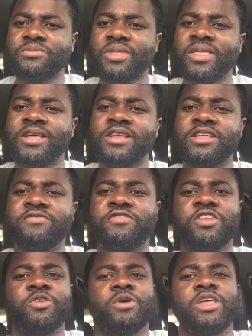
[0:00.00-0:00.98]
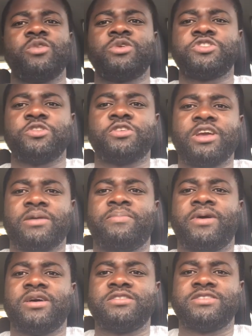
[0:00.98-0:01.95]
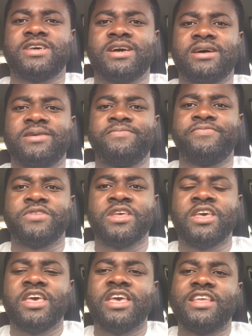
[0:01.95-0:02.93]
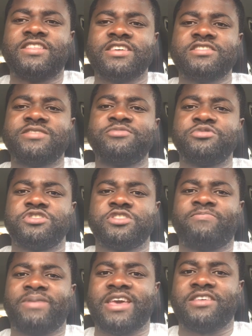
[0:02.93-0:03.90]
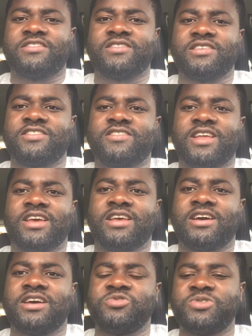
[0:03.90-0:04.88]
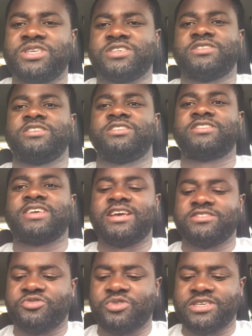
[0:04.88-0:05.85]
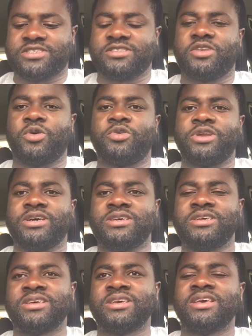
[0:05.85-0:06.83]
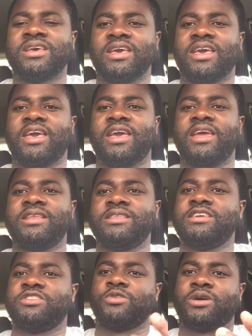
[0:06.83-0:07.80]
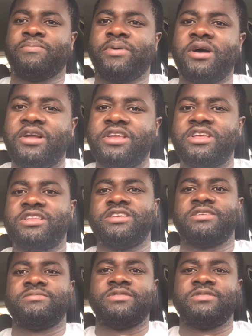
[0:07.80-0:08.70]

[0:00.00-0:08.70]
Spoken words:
They did a video where they were talking about. He takes them to this place. It's like real estate. This guy is a real estate owner, and they talk about it. They